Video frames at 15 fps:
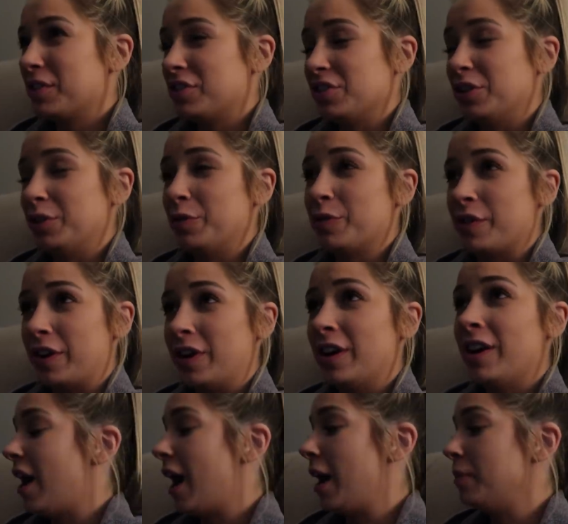such a loser.
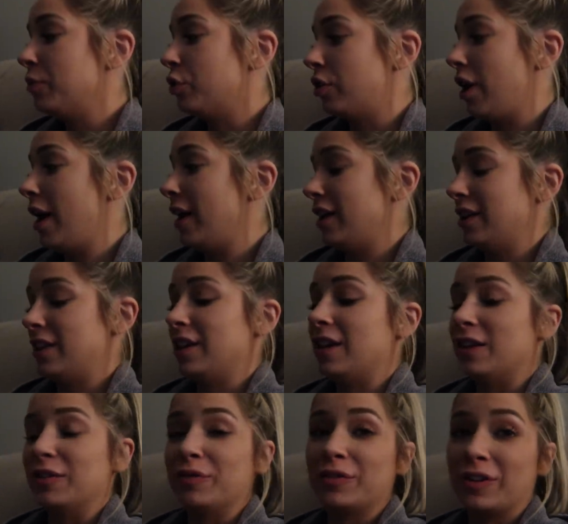I'm crying at the
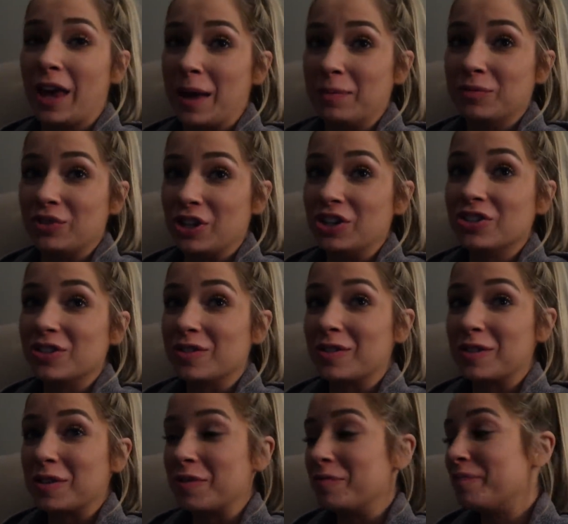end of Game Changers,
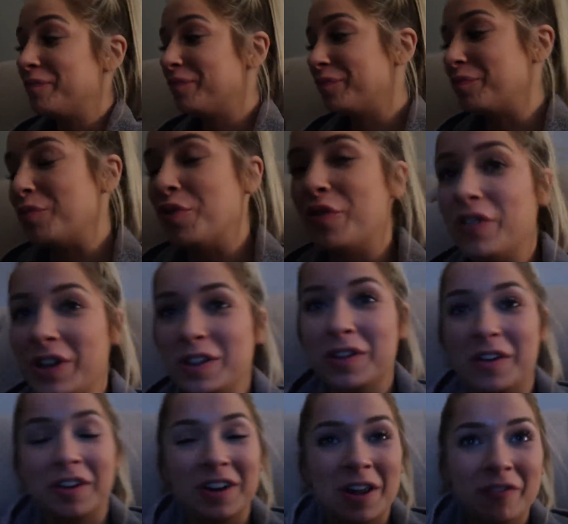the movies
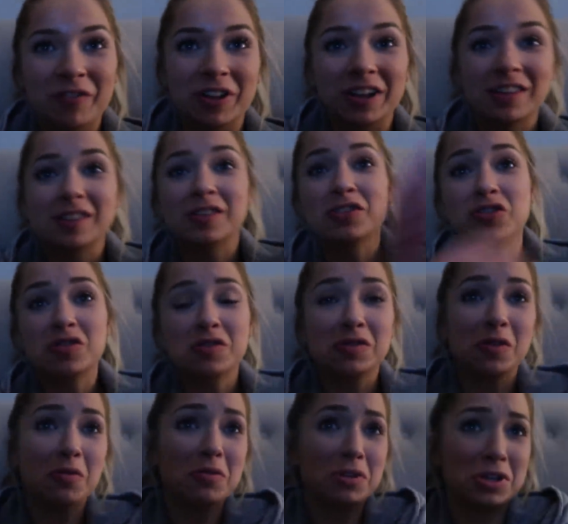on Netflix. It's just
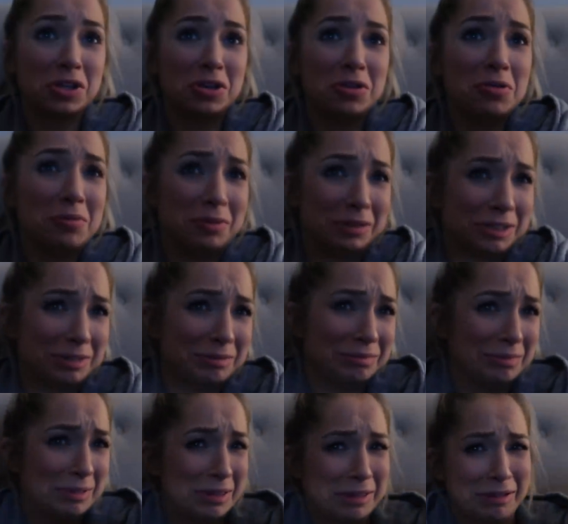so cute,
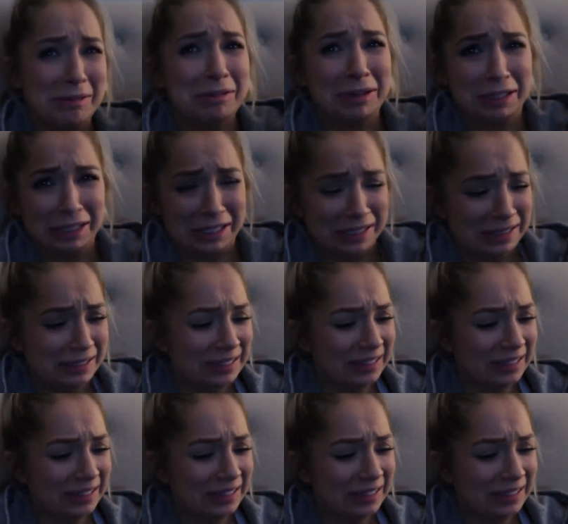so good.